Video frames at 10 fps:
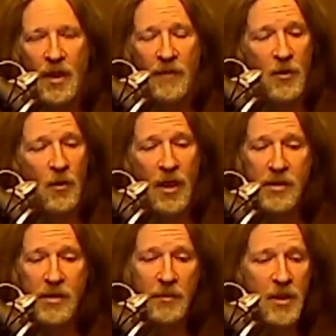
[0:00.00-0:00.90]
If you
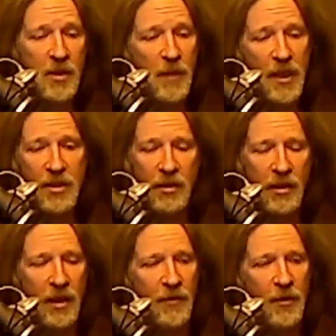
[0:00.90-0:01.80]
want something
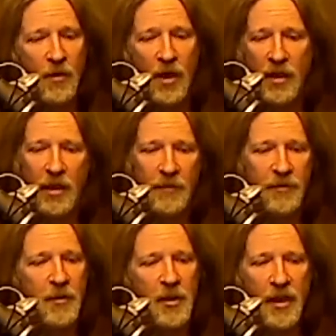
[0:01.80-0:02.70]
special, if you want help
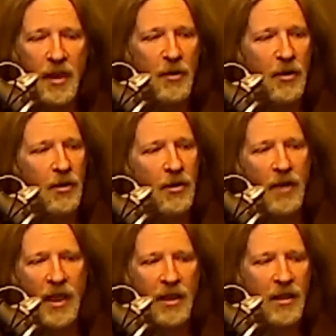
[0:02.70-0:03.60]
from your
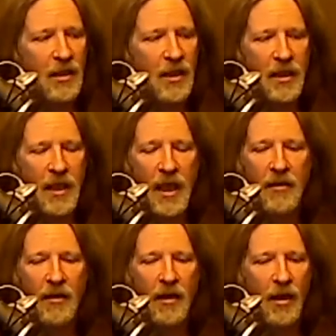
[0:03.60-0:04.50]
neighbor, anything like
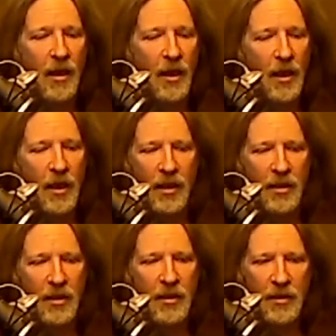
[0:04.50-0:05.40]
that,
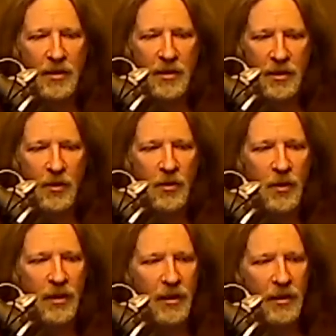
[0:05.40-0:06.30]
you
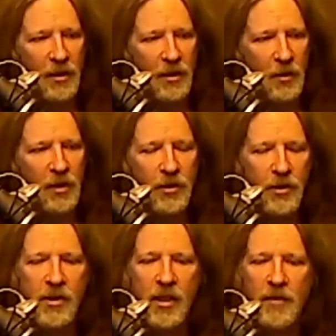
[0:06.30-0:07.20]
will
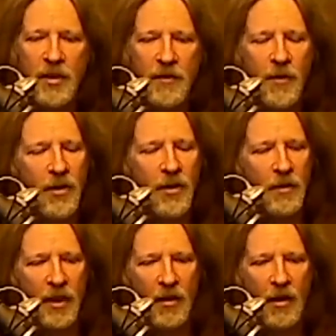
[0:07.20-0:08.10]
do something for
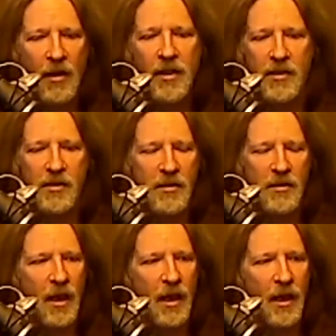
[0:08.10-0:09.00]
them. An artist.
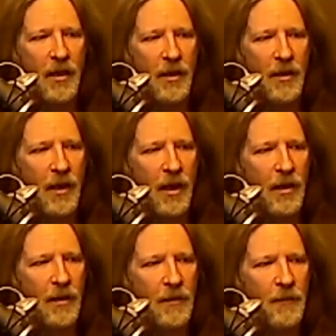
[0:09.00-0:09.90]

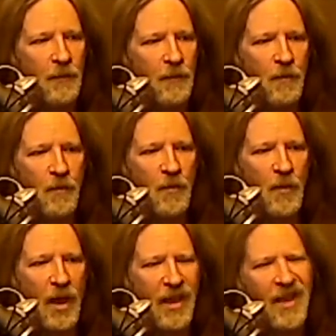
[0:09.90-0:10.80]

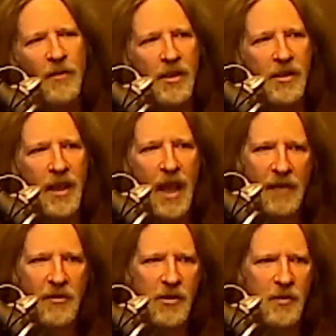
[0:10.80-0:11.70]
I can't really say
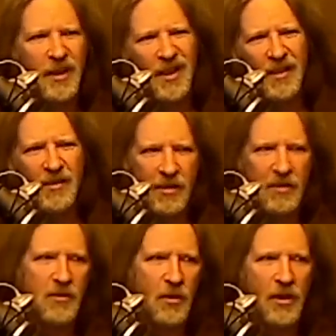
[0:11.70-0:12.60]
actors because
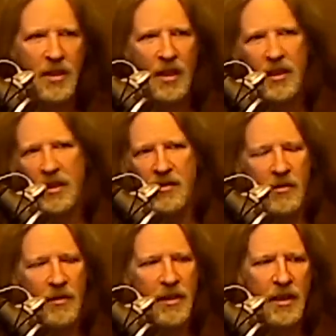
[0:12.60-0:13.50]
storytelling is
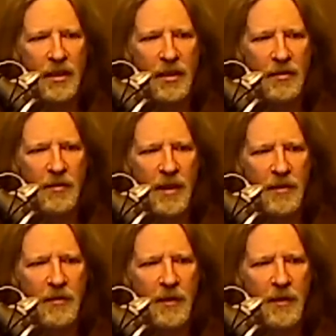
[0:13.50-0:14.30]
storytelling, but